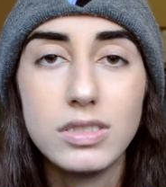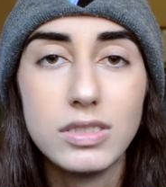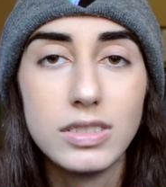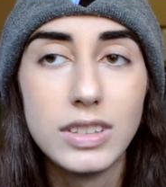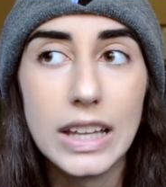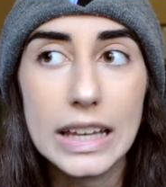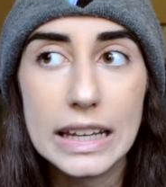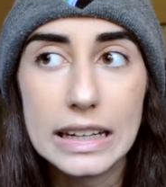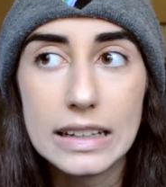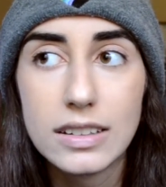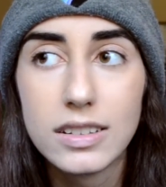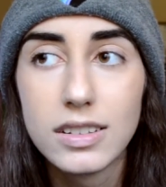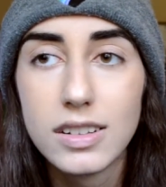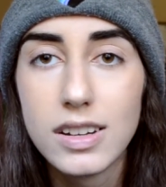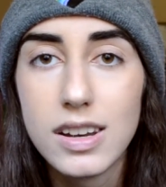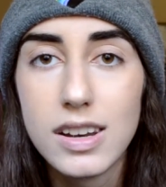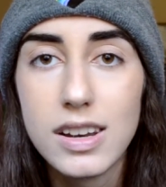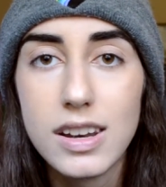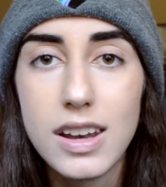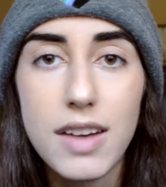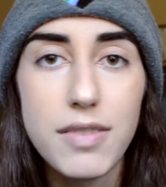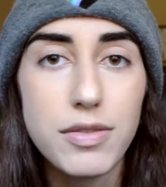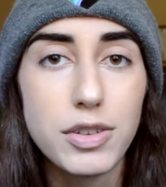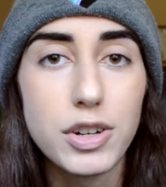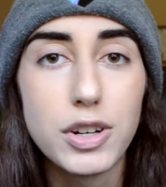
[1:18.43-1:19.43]
Like,
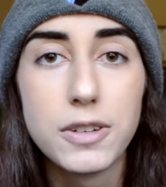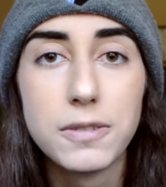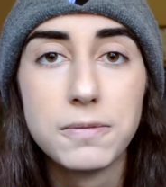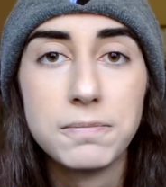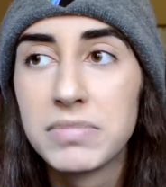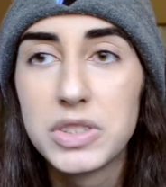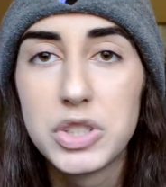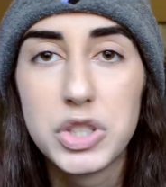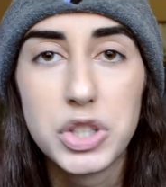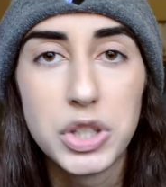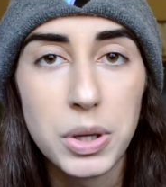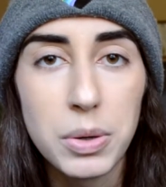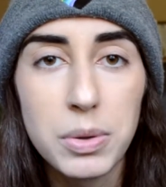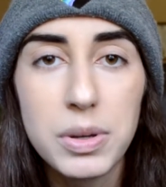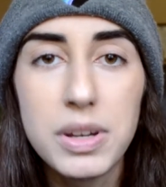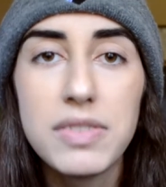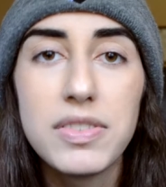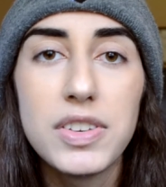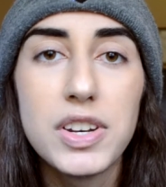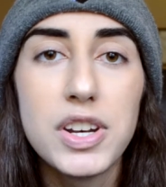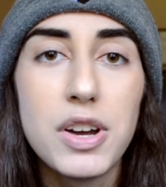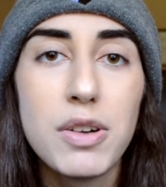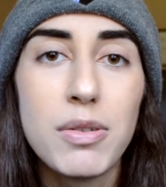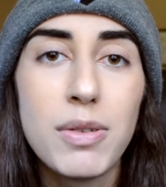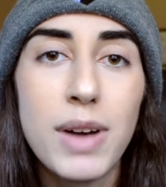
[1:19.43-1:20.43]
never. Don't
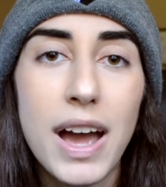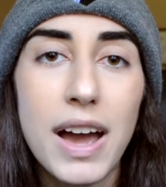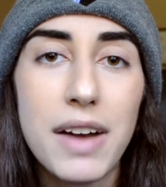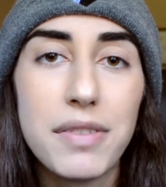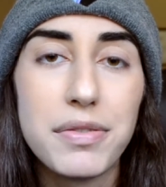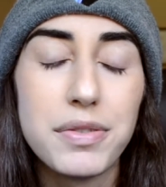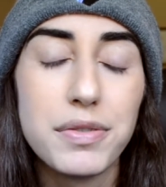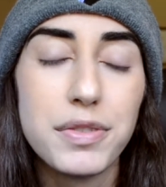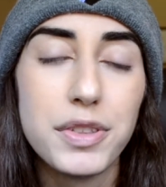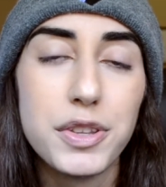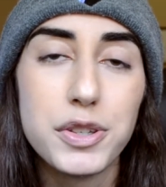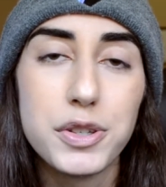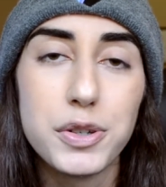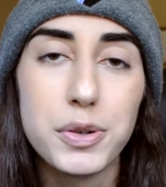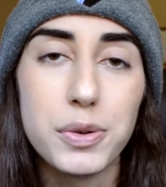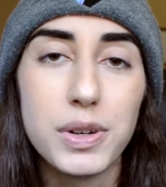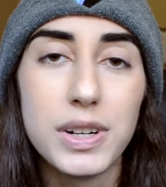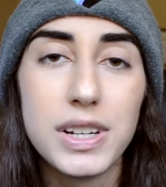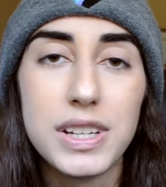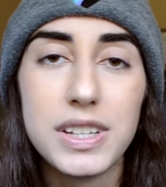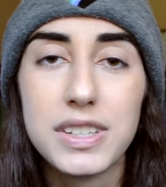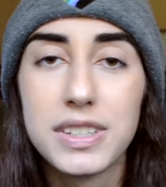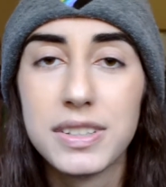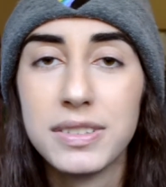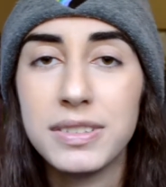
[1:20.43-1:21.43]
even know half of the
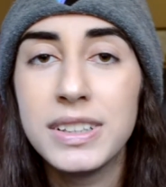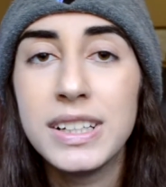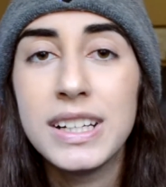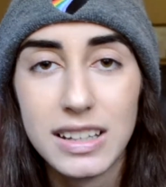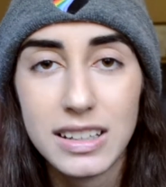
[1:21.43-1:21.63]
stories.